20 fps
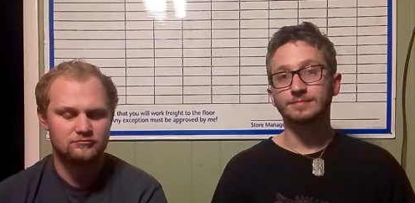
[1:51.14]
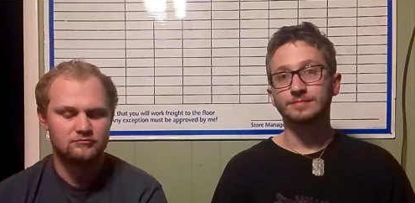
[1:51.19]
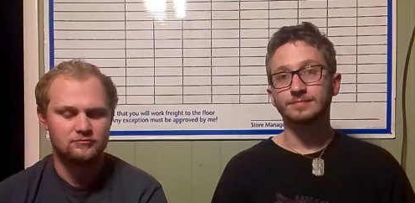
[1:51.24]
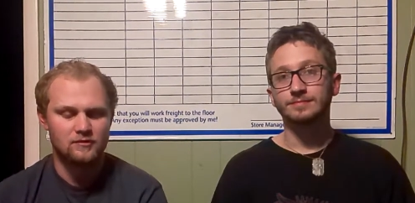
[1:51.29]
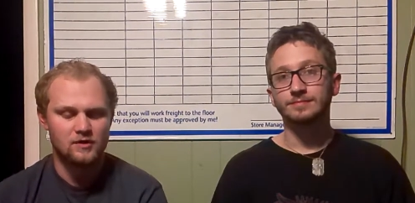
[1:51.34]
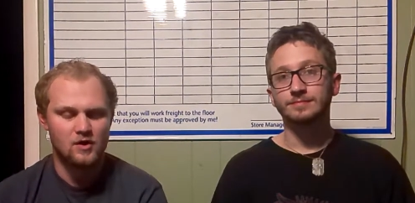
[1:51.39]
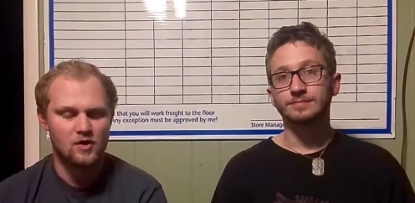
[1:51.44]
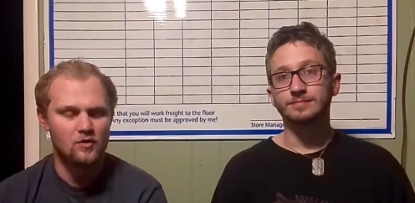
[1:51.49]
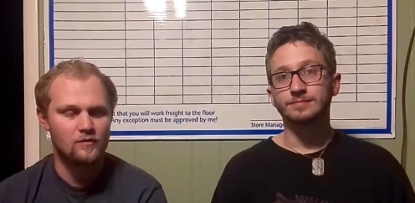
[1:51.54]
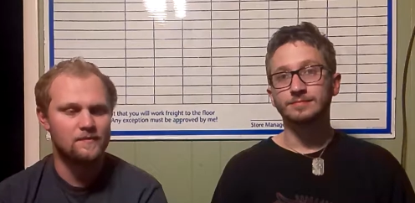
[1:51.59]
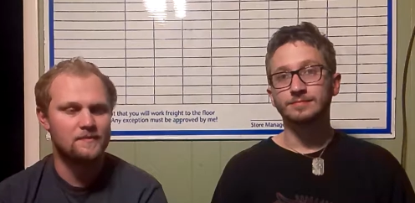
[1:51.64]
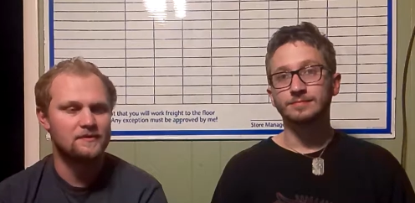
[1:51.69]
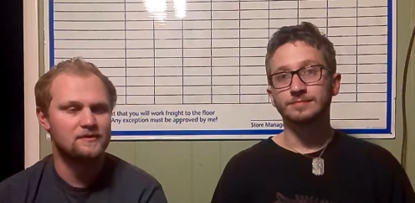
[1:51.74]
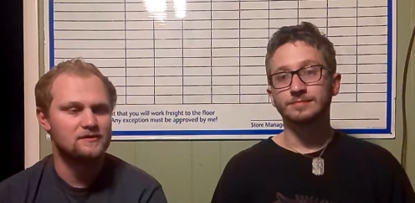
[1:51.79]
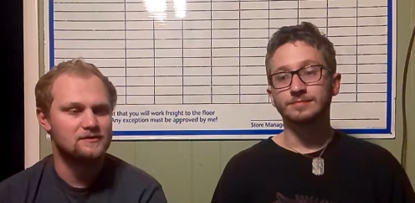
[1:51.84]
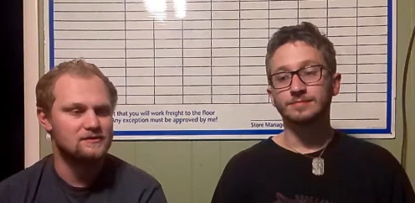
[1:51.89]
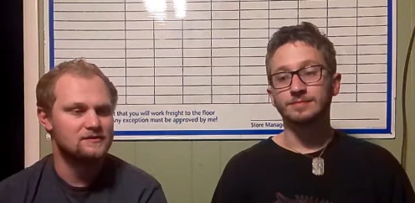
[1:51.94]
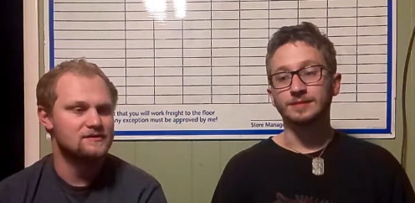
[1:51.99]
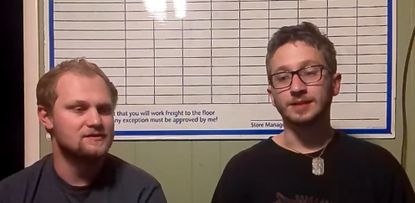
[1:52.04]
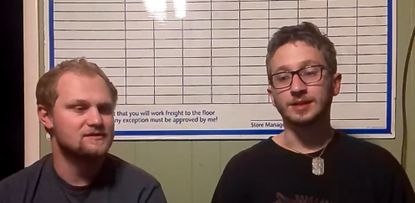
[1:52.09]
Speaker 1: nope.
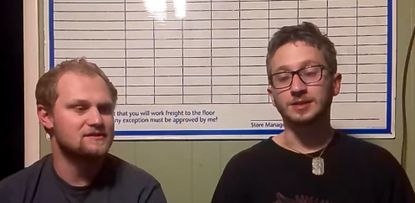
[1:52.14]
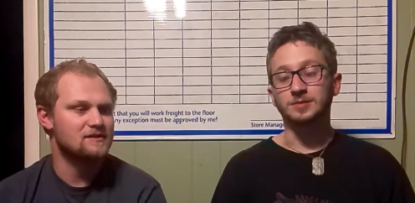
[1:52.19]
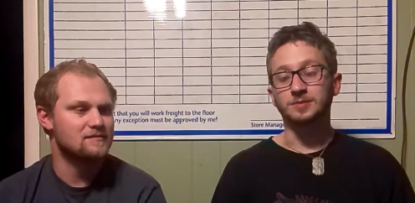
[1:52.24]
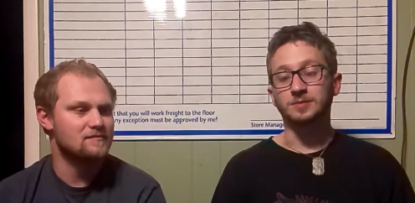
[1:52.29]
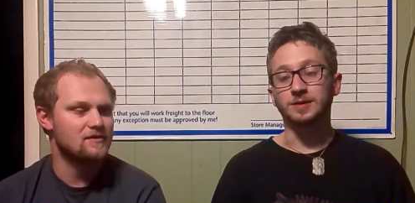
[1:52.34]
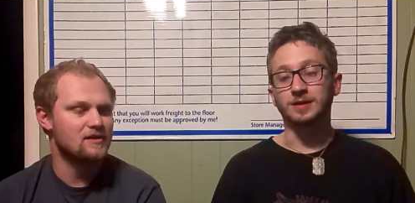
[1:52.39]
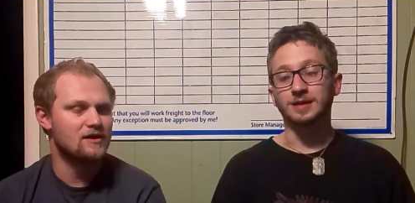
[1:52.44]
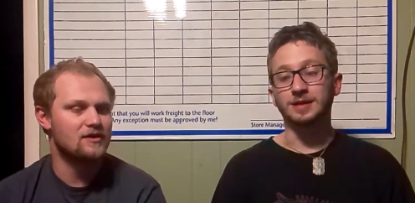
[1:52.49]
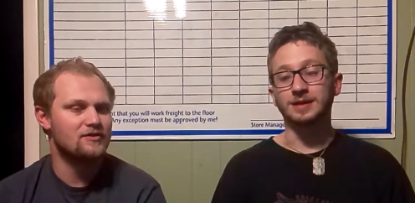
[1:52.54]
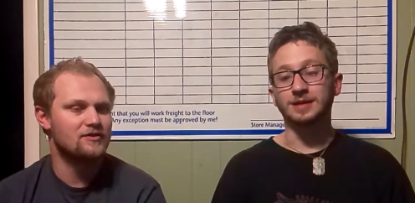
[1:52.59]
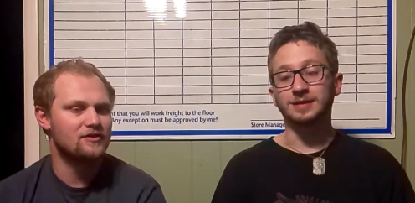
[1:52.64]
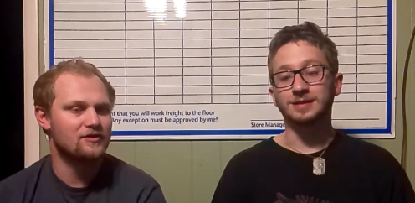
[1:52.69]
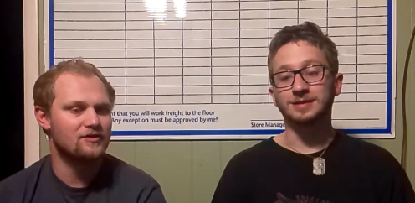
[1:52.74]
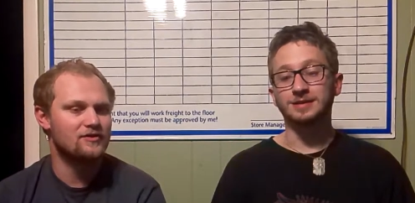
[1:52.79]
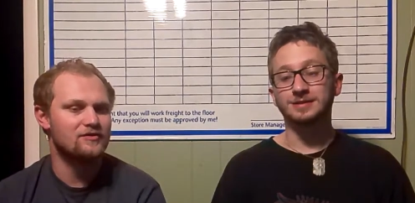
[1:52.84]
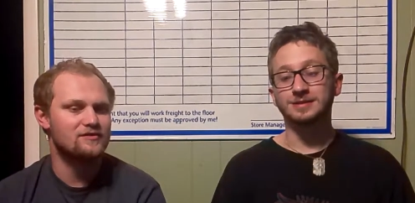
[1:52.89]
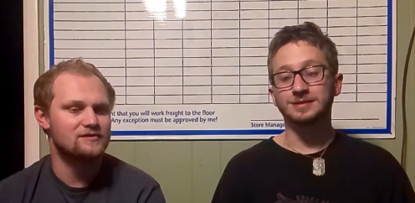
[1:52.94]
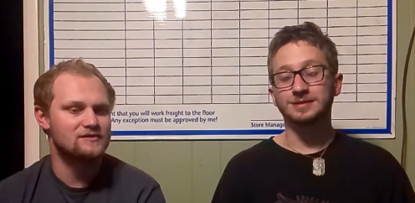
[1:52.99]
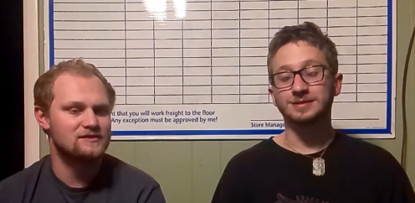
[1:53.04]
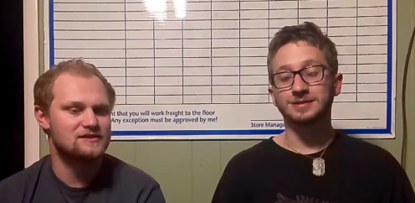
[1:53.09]
That's some why other
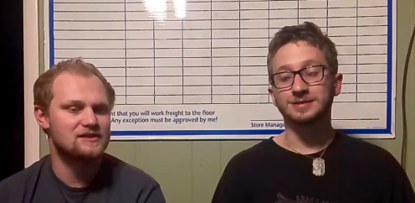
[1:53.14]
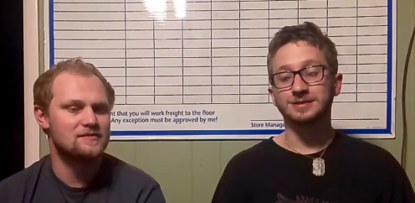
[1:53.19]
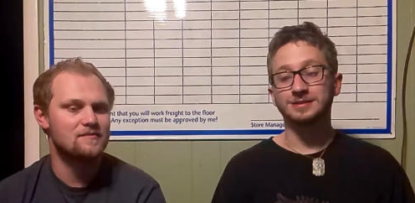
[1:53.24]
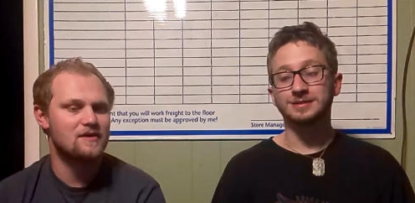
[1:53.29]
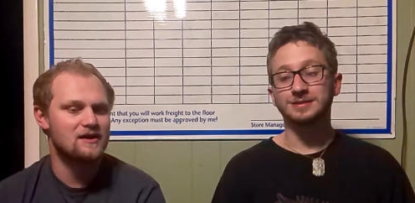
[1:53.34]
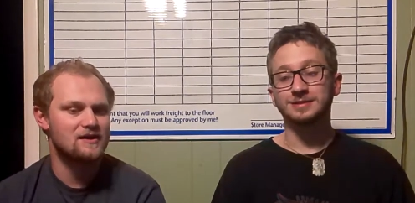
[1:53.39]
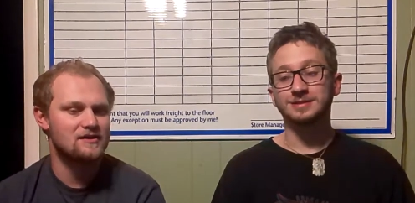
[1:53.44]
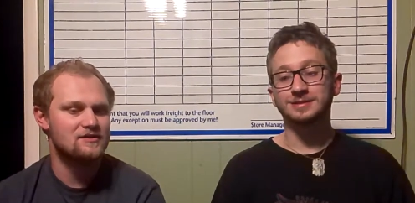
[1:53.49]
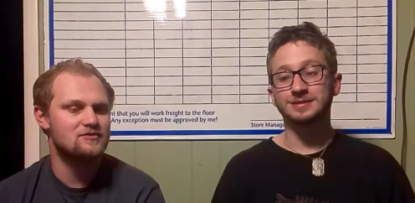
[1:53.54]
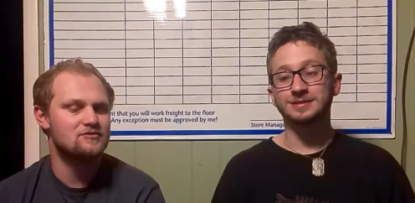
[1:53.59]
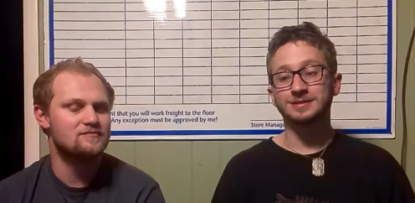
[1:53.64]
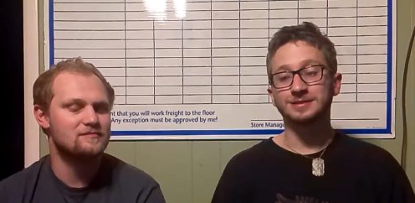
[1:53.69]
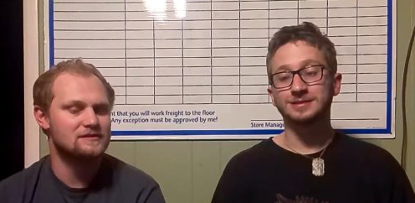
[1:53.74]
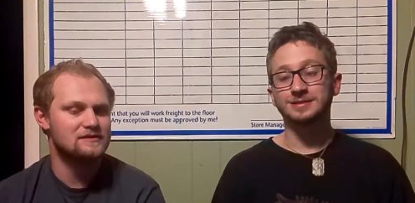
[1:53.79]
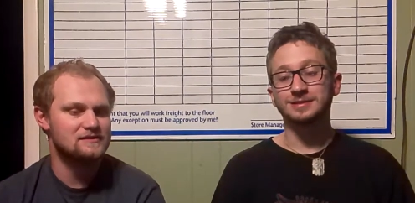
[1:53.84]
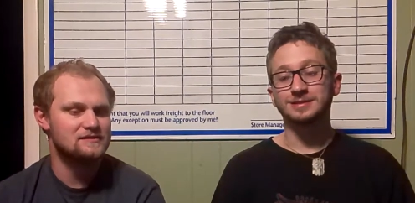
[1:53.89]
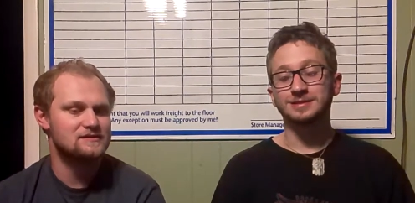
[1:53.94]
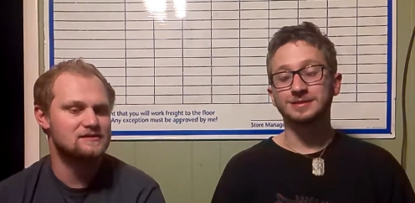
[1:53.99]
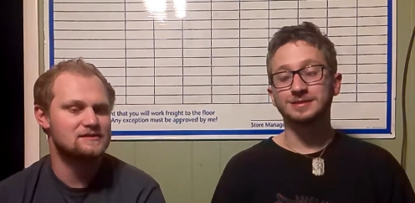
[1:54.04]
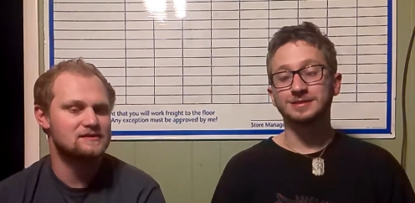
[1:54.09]

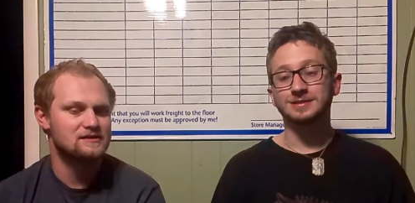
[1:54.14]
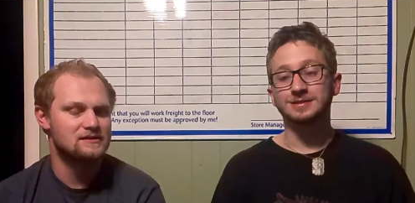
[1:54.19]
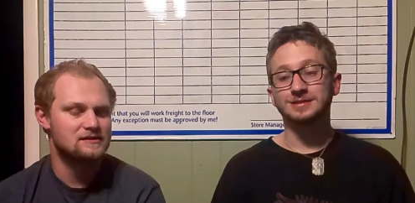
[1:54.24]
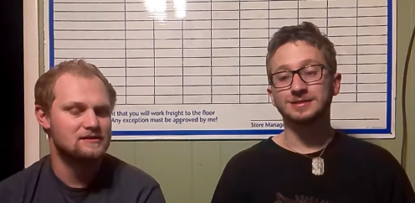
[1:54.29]
semi-humans.